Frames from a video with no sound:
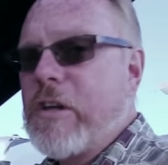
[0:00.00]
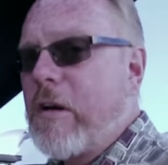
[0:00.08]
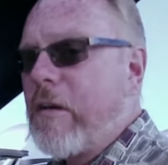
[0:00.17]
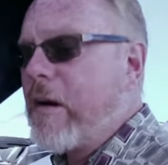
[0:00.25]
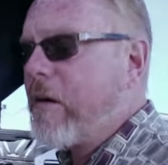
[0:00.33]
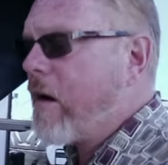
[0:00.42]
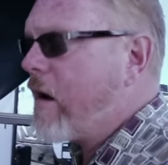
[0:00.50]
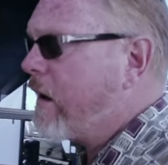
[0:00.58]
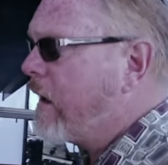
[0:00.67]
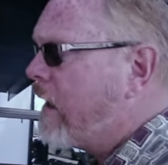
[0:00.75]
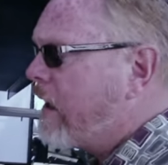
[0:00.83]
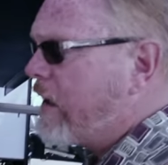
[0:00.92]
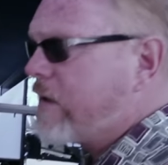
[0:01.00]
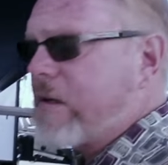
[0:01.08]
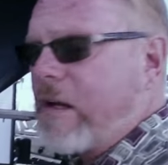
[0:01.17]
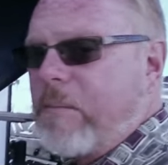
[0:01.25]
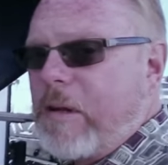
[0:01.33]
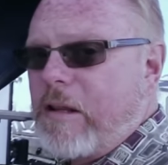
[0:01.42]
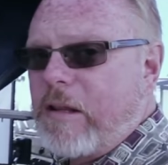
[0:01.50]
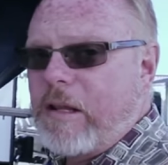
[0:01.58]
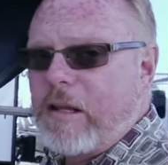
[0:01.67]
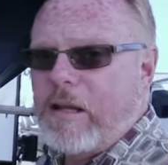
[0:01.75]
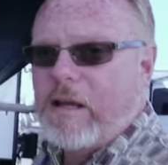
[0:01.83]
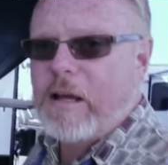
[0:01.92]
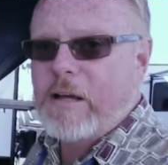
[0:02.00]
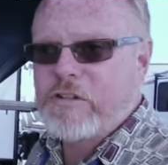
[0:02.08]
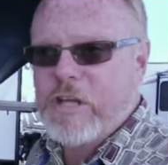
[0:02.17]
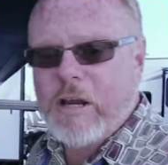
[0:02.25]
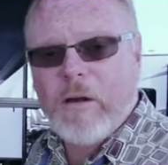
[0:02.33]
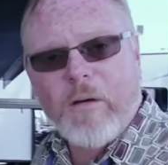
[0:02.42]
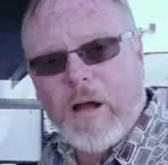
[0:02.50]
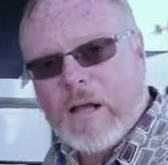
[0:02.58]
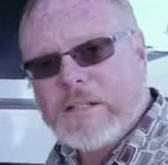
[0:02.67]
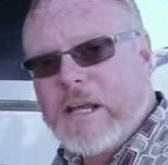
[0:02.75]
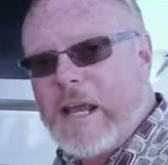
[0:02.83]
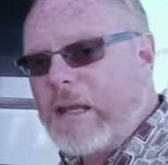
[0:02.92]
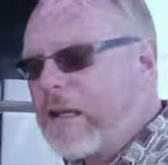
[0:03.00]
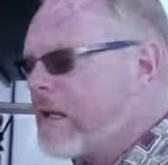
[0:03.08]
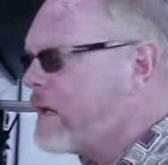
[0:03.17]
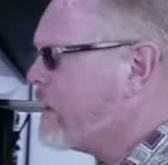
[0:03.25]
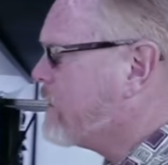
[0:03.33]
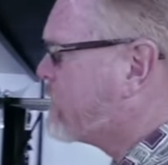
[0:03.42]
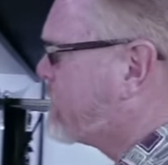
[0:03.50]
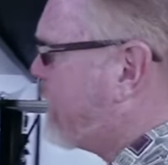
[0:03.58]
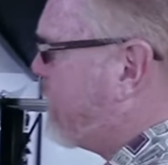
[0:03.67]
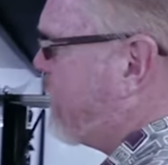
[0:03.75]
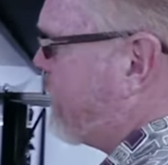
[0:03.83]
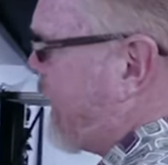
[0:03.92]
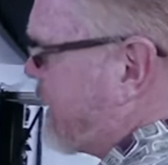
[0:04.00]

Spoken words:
generator on is going to be the Jayco Octane. So